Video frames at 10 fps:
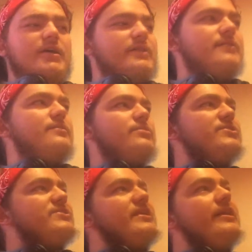The only
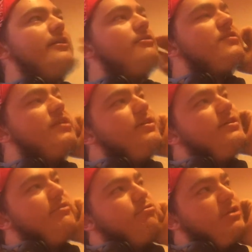person here that
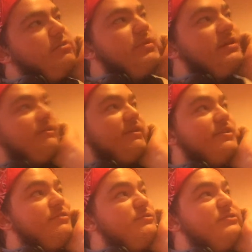I've really been like
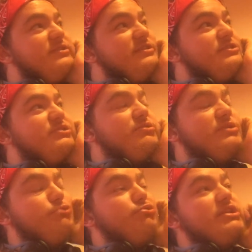that to a
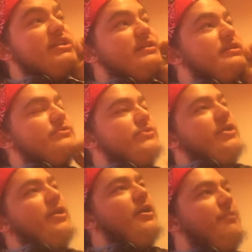degree is
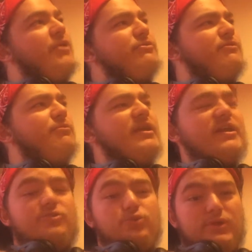I met with
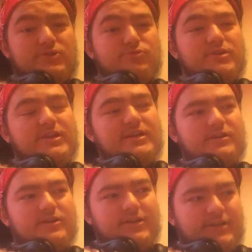Amelia twice already
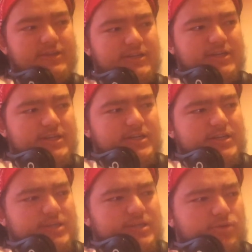in like
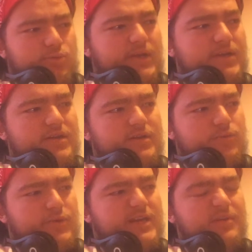a week
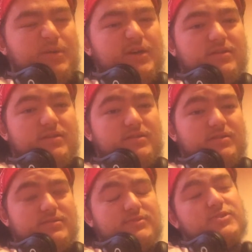and a bit.
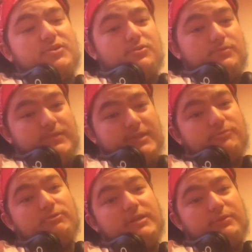So
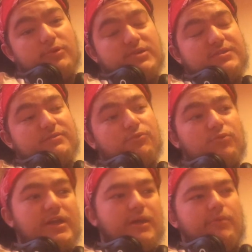that's really impressive. I'm
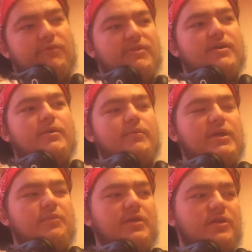really happy with that. Me
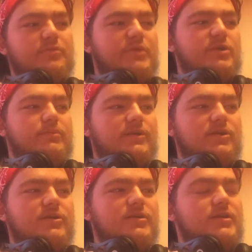and Amelia's meeting up a lot.